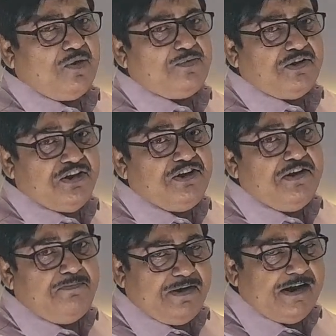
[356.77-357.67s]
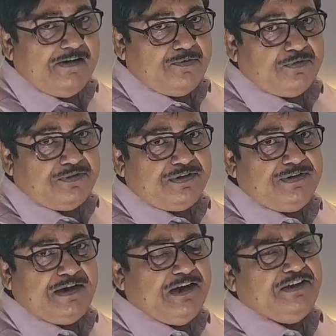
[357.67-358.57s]
of the Indian Penal Code,
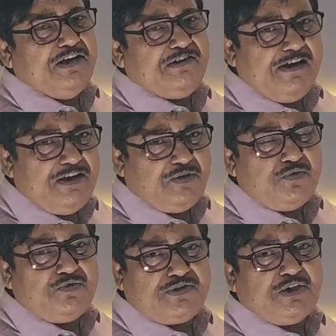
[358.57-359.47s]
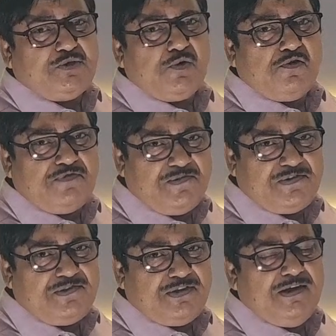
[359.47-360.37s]
and they relate to sexual
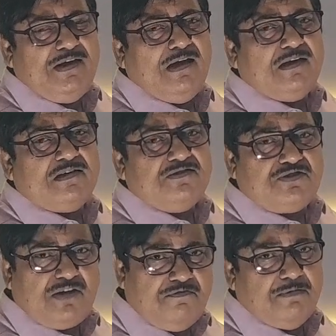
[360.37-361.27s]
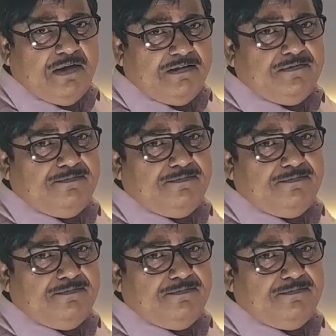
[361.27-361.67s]
offences against a woman.